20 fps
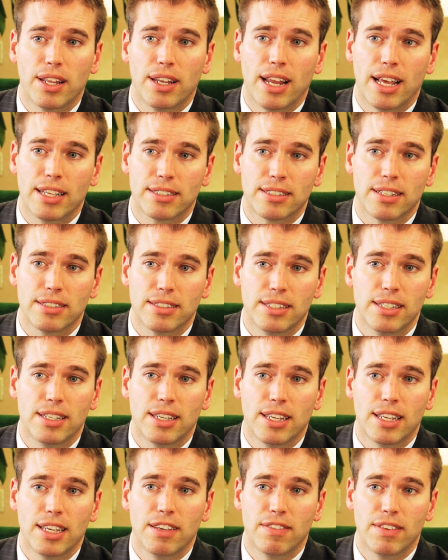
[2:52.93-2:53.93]
and SLT
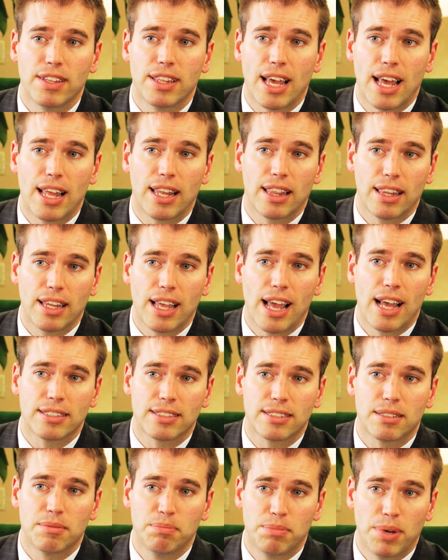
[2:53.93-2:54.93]
can give you that
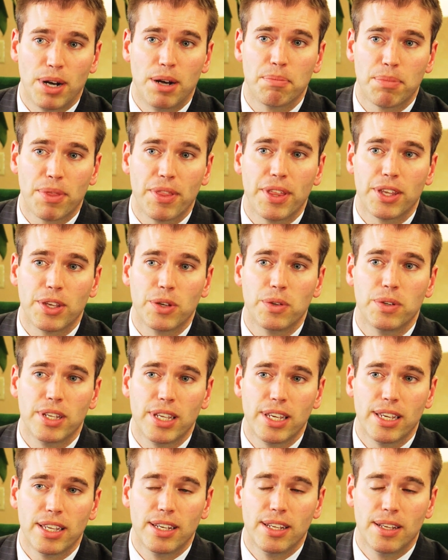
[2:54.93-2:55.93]
last bump that you
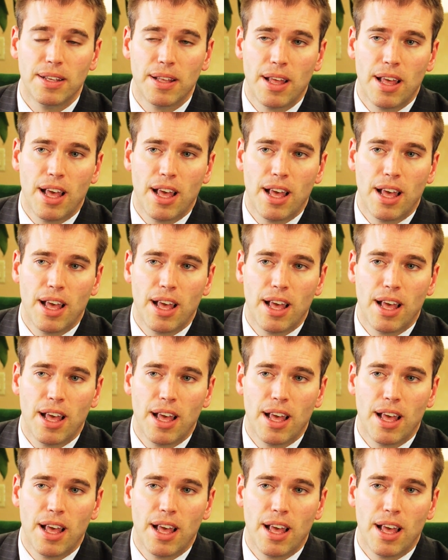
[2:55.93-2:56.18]
need.